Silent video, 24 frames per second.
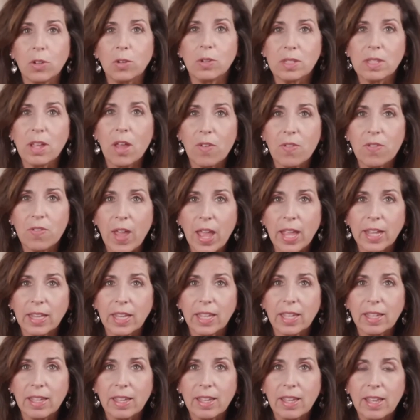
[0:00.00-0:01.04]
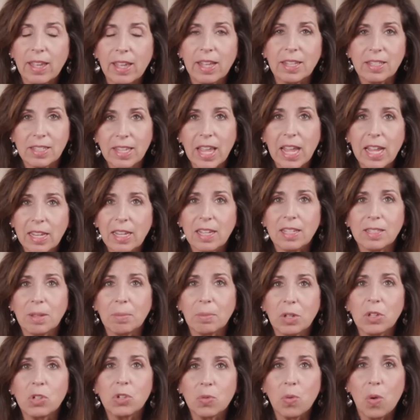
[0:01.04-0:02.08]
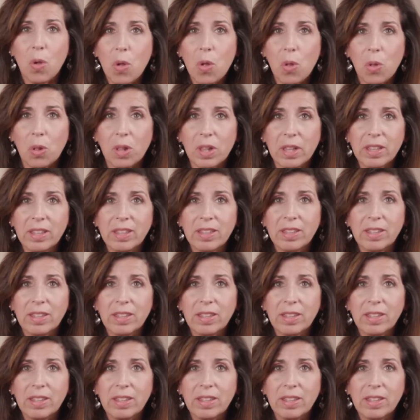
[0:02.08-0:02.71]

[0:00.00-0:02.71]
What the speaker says: yourself finally. It's gaining some control.